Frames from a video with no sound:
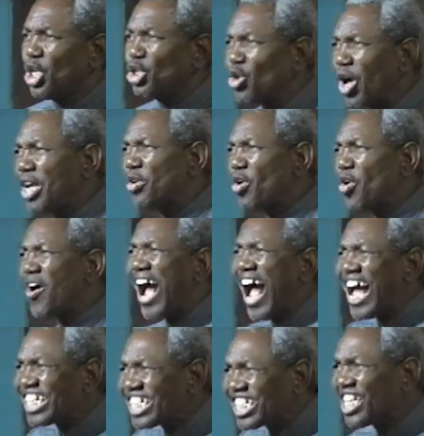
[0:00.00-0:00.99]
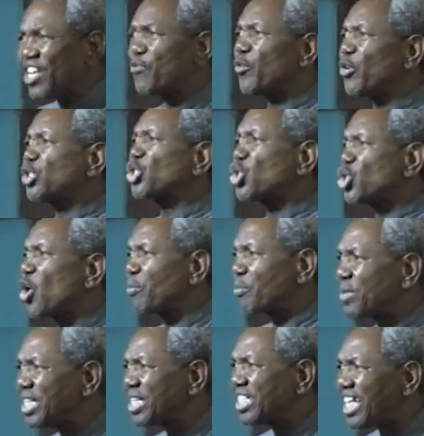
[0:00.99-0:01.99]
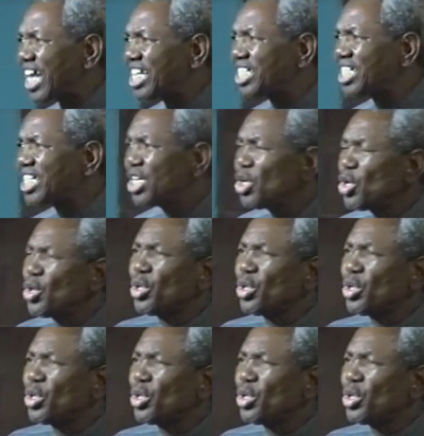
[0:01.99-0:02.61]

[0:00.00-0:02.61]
You are not asking for something that